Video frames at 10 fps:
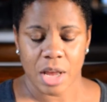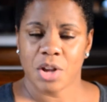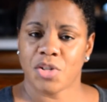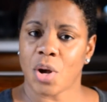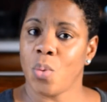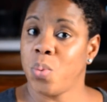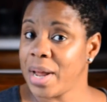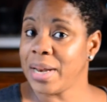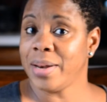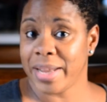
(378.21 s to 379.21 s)
So
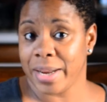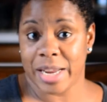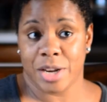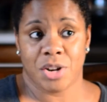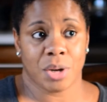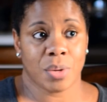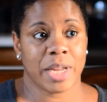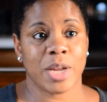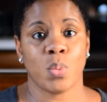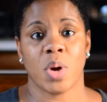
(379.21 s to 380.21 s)
what did he do?
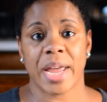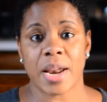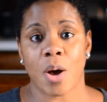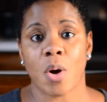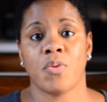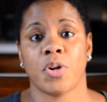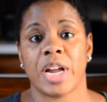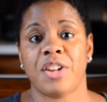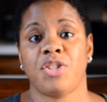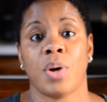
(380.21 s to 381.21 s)
He went over
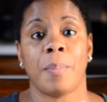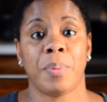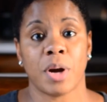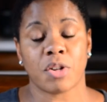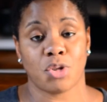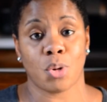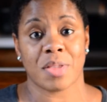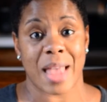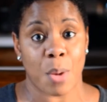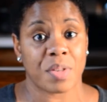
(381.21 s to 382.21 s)
into a bookstore
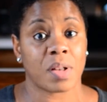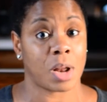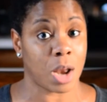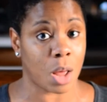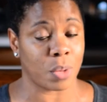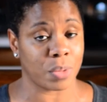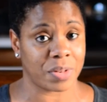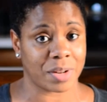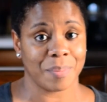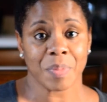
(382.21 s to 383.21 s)
that was
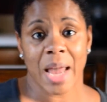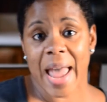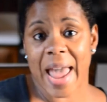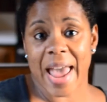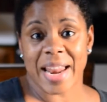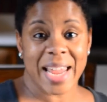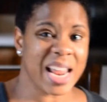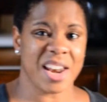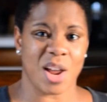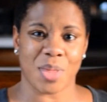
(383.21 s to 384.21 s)
closed. And he
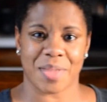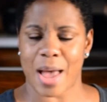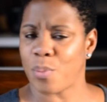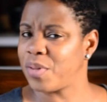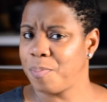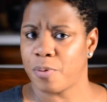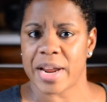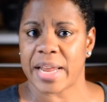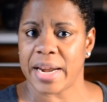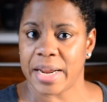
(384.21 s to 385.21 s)
didn't know that that was
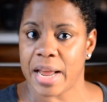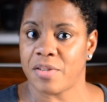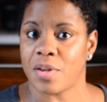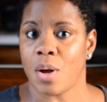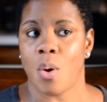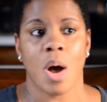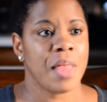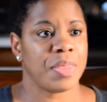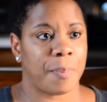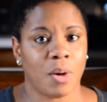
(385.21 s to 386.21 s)
breaking in. So
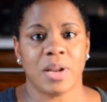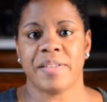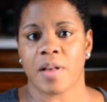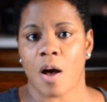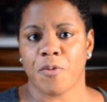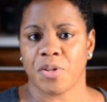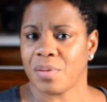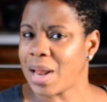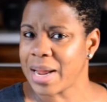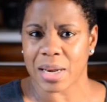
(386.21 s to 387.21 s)
the police officer's
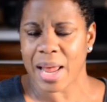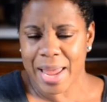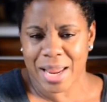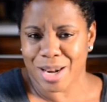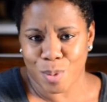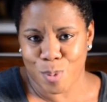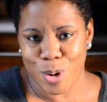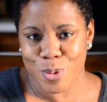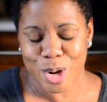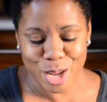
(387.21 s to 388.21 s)
like, hey, little boy,
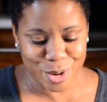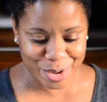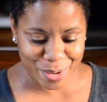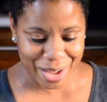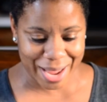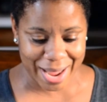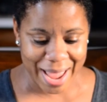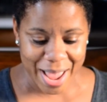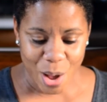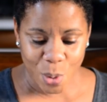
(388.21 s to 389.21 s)
what are you doing?
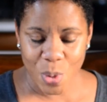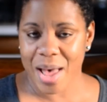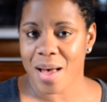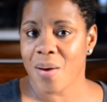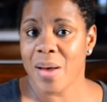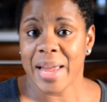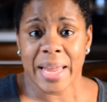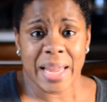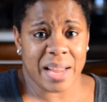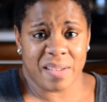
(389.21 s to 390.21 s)
Well,
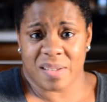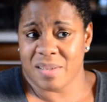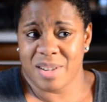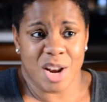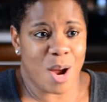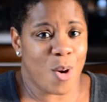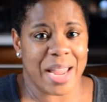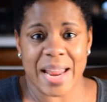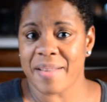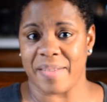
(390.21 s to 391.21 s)
he's, you know,
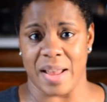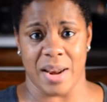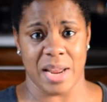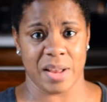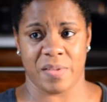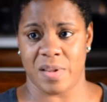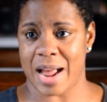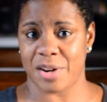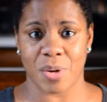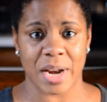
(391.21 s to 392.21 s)
innocent. He's
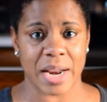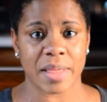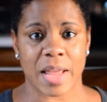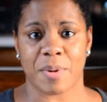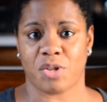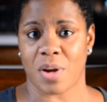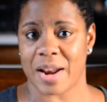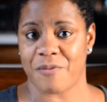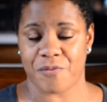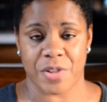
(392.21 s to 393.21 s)
not doing anything but trying
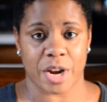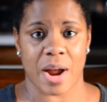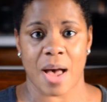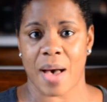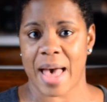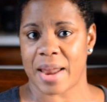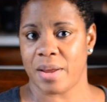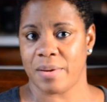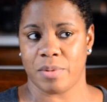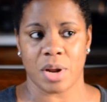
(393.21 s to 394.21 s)
to figure out how to,
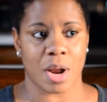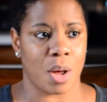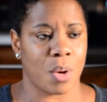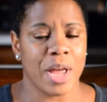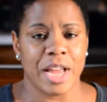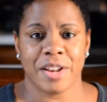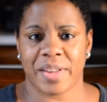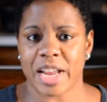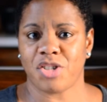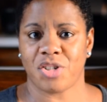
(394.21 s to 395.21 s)
you know,
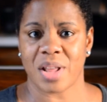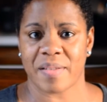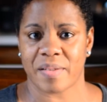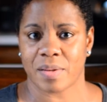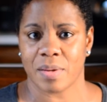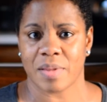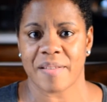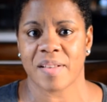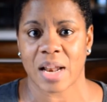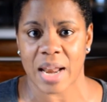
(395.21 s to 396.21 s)
teach this
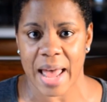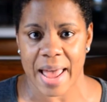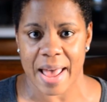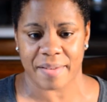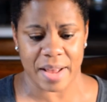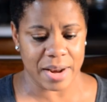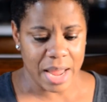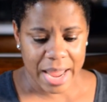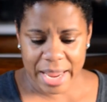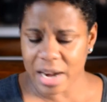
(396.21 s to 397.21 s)
class. And
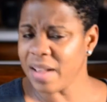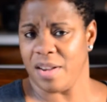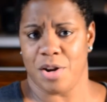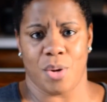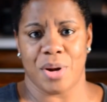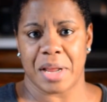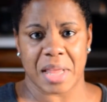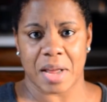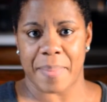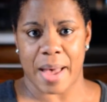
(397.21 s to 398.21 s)
he doesn't know
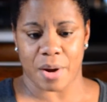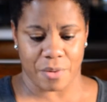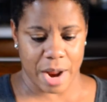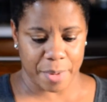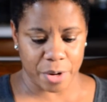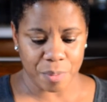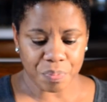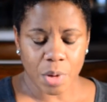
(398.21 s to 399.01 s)
anything about grammar.